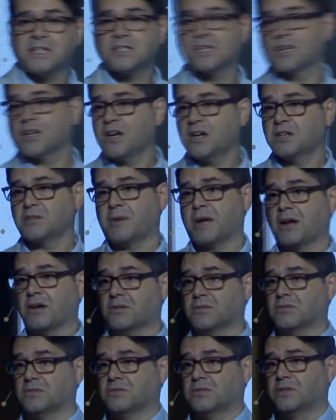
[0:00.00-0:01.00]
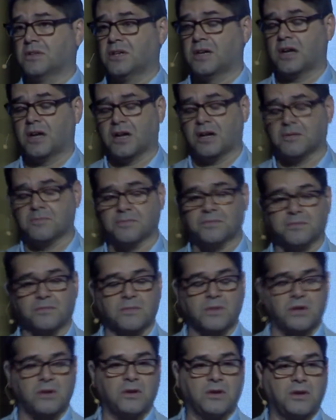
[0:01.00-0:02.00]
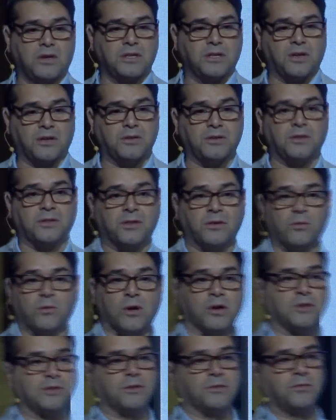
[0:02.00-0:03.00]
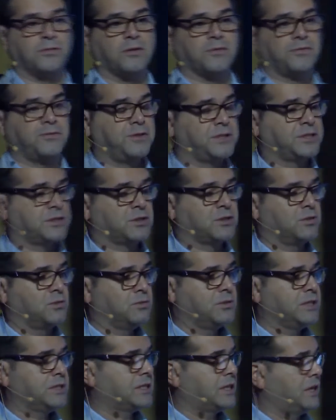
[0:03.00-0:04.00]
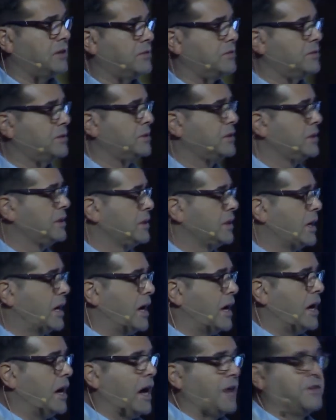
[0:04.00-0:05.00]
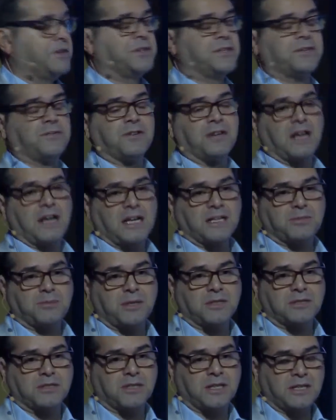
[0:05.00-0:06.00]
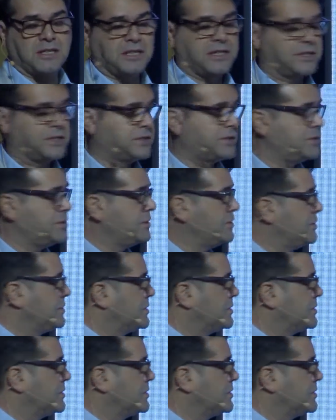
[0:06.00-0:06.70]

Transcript: to learn about the world of physical retail and the different aspects that they needed to